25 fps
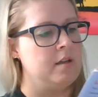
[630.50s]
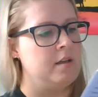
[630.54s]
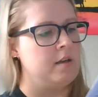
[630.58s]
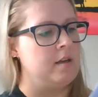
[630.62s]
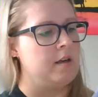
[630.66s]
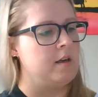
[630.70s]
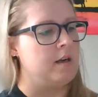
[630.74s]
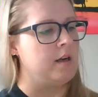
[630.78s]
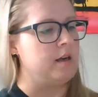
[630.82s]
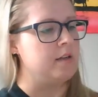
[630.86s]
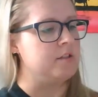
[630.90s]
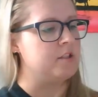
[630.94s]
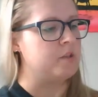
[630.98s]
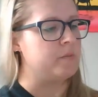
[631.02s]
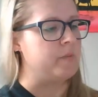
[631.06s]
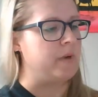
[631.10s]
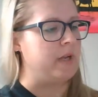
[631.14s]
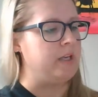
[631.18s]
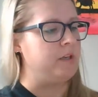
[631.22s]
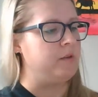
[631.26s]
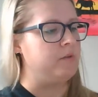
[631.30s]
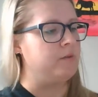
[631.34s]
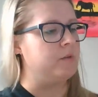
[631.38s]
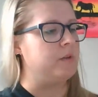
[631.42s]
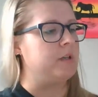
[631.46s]
Hush,
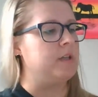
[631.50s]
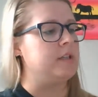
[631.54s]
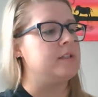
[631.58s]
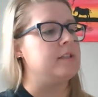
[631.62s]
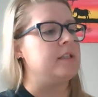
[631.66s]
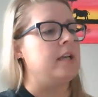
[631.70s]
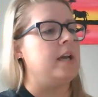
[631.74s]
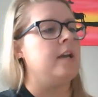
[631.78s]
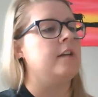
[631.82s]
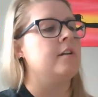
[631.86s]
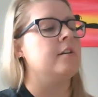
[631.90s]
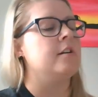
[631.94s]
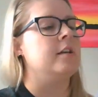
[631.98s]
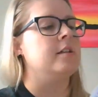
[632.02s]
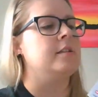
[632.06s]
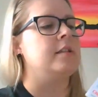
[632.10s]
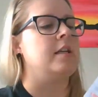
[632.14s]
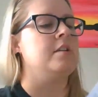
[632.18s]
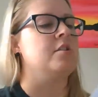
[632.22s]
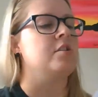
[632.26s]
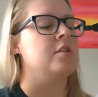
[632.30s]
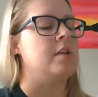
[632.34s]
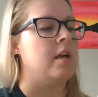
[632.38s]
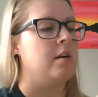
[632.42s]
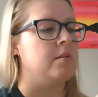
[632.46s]
May, Eudora said, her
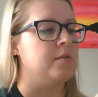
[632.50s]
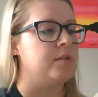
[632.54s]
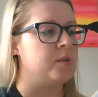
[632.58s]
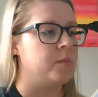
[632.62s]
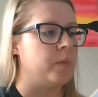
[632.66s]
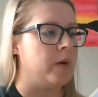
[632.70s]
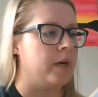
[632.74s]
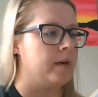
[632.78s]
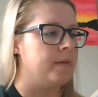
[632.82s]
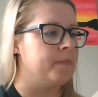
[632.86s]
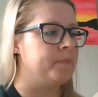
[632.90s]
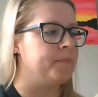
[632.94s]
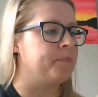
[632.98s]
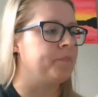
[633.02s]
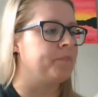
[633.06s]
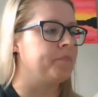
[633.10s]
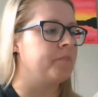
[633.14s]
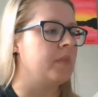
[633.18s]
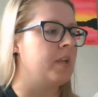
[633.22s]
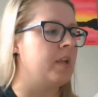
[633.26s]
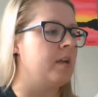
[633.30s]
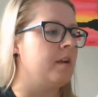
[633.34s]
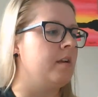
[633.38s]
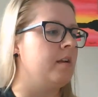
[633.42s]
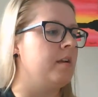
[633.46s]
attention elsewhere.
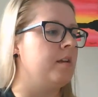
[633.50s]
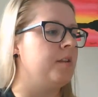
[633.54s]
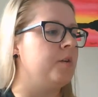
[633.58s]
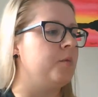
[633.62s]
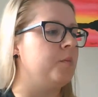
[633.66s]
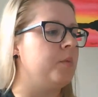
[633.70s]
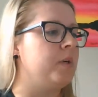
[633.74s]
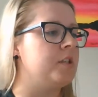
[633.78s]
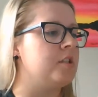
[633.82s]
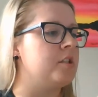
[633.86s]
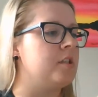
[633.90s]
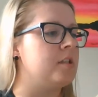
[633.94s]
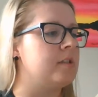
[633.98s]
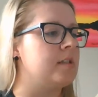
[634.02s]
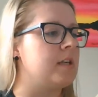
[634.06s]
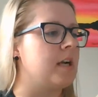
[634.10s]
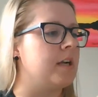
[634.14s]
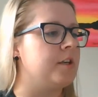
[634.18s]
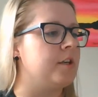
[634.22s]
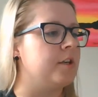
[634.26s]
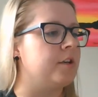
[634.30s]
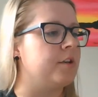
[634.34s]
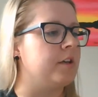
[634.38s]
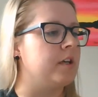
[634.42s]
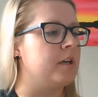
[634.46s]
The witch is
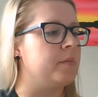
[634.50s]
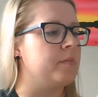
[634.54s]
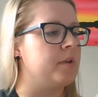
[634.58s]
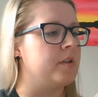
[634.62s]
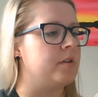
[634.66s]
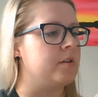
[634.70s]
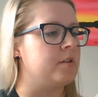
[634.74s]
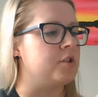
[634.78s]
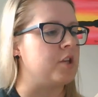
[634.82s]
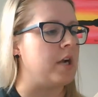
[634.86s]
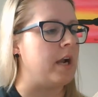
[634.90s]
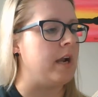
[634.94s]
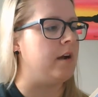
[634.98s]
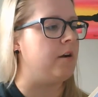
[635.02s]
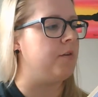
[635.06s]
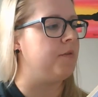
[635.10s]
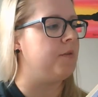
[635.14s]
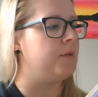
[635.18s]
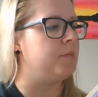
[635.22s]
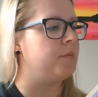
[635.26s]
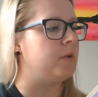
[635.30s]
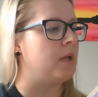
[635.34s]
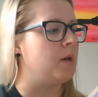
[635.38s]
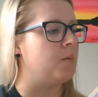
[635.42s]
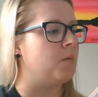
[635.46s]
not your grandmother, child,
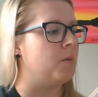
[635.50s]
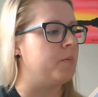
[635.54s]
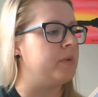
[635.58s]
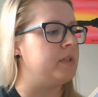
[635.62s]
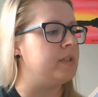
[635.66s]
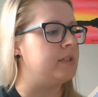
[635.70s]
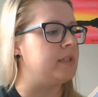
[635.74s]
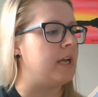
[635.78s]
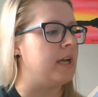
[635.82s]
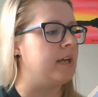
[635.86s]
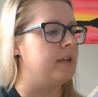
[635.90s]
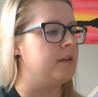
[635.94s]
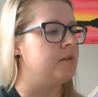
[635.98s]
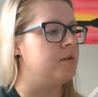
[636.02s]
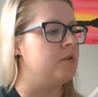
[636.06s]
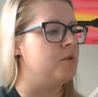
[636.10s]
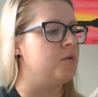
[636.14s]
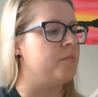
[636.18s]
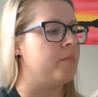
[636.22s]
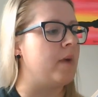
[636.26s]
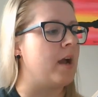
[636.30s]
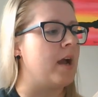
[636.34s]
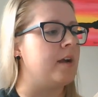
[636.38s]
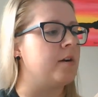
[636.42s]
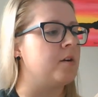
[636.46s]
the blonde woman said, no
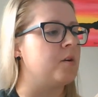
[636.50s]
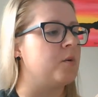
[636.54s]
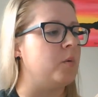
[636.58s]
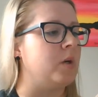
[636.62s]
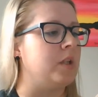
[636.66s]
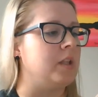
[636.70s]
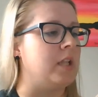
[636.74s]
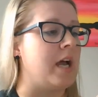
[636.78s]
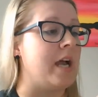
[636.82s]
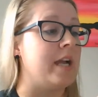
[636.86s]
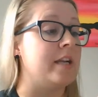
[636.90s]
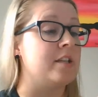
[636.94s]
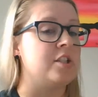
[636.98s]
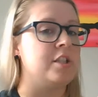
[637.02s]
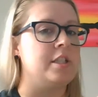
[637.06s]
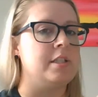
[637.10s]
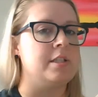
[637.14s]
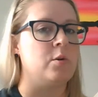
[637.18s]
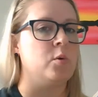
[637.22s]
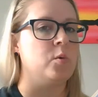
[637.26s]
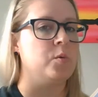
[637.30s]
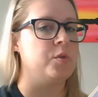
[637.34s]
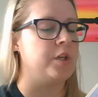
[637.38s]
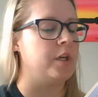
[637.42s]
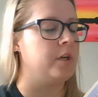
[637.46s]
matter what lies she
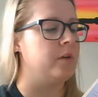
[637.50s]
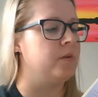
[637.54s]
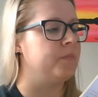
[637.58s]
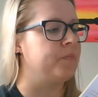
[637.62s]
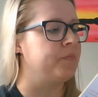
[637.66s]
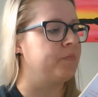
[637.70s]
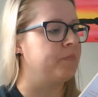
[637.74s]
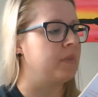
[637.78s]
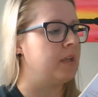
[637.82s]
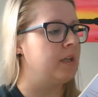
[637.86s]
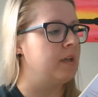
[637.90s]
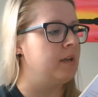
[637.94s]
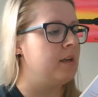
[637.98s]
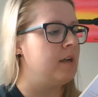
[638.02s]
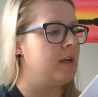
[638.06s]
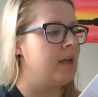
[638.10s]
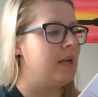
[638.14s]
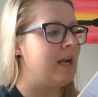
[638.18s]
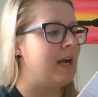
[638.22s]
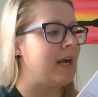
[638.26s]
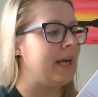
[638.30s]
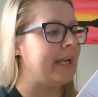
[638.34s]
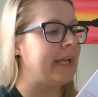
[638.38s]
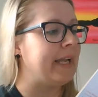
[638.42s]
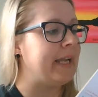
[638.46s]
told you.
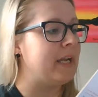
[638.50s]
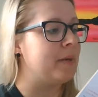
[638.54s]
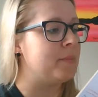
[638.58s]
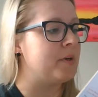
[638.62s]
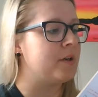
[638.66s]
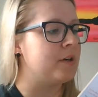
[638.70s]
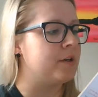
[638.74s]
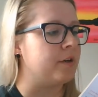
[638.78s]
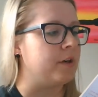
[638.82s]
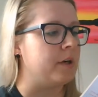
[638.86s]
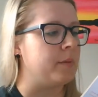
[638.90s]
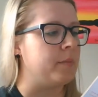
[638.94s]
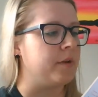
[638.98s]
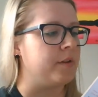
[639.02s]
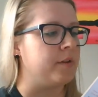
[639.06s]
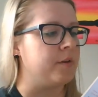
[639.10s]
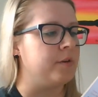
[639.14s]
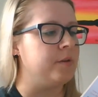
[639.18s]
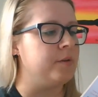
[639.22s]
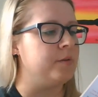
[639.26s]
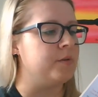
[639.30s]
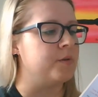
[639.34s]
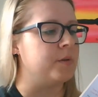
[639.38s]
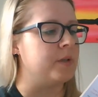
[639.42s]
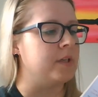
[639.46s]
I am her grandmother,
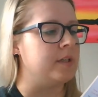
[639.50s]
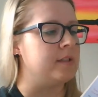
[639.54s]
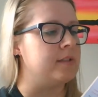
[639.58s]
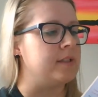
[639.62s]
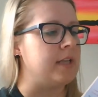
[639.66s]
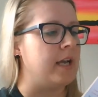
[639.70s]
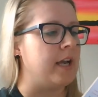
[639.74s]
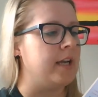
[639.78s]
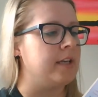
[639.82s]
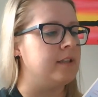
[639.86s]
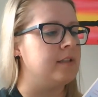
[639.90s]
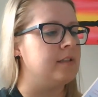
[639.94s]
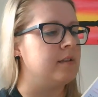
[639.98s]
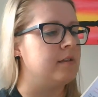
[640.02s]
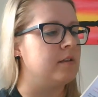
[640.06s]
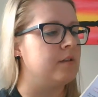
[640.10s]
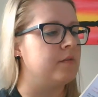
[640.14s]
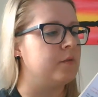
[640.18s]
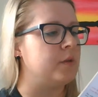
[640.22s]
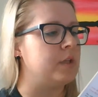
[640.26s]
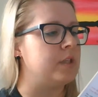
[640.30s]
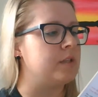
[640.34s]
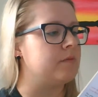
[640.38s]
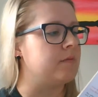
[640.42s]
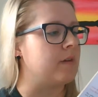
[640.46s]
Eudora said, her
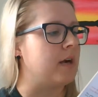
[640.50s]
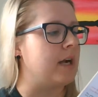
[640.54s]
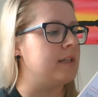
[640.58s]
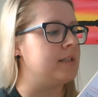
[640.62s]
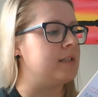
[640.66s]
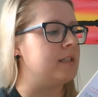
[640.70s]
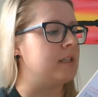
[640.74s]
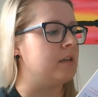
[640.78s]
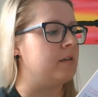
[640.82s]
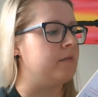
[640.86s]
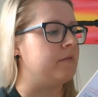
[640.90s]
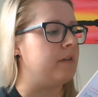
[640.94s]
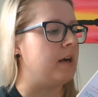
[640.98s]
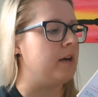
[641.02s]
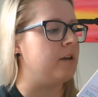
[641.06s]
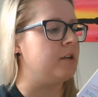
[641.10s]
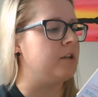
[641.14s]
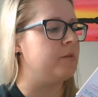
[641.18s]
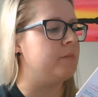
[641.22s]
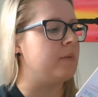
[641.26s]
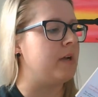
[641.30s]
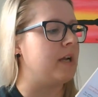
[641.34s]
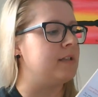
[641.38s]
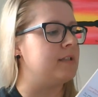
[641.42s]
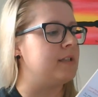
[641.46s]
voice rising a
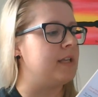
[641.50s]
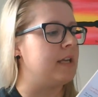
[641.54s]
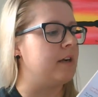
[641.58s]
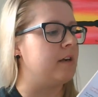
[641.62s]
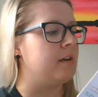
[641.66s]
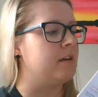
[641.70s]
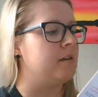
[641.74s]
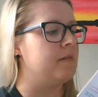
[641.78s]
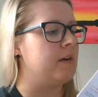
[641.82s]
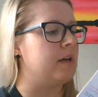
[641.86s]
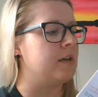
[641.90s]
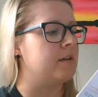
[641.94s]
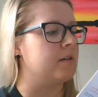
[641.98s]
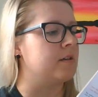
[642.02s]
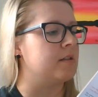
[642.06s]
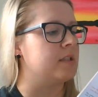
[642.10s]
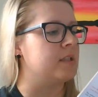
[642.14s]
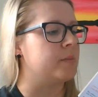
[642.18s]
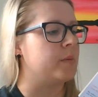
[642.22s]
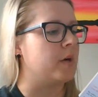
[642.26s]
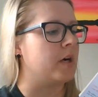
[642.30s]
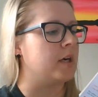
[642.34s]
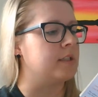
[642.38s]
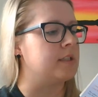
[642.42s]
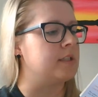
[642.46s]
volume as the air around her
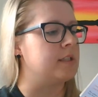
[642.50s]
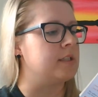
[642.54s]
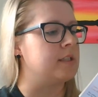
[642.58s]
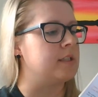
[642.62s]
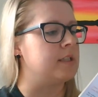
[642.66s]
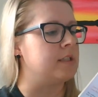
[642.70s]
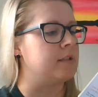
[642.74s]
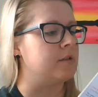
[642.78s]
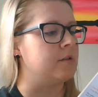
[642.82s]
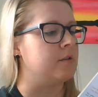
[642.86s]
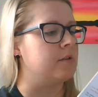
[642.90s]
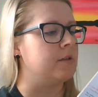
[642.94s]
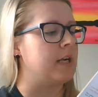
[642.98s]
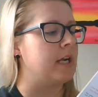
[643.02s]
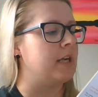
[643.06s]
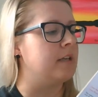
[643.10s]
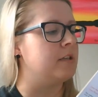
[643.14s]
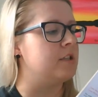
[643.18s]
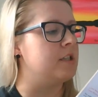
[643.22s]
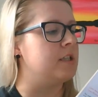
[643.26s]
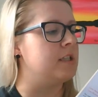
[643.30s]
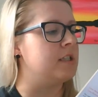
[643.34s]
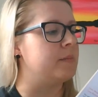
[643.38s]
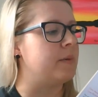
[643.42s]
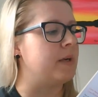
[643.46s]
sparked and sizzled, and
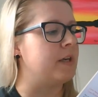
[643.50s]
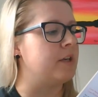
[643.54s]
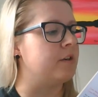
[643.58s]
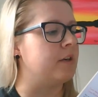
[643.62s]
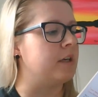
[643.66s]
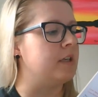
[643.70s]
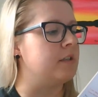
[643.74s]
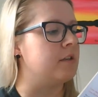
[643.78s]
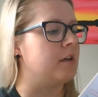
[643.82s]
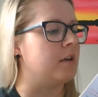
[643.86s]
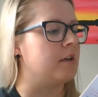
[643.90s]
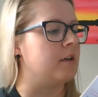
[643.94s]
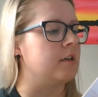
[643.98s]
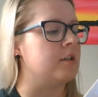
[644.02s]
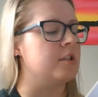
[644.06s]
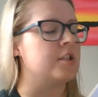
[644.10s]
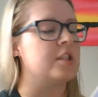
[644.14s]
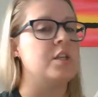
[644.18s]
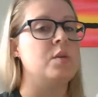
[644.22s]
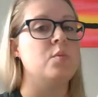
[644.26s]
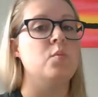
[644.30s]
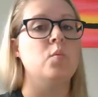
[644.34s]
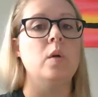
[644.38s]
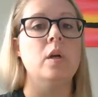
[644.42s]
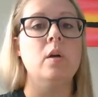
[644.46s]
she is my granddaughter.
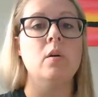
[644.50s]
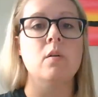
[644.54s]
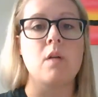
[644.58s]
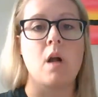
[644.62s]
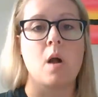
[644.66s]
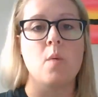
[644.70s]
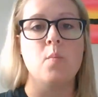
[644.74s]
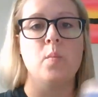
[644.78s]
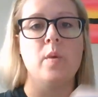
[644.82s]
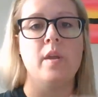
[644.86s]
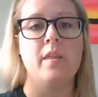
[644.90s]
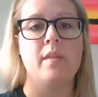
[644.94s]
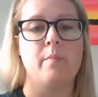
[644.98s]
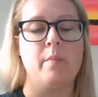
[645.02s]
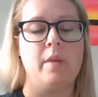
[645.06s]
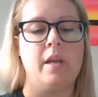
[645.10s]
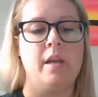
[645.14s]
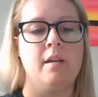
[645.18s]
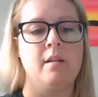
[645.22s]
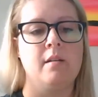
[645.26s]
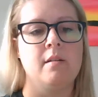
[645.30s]
She will come with me.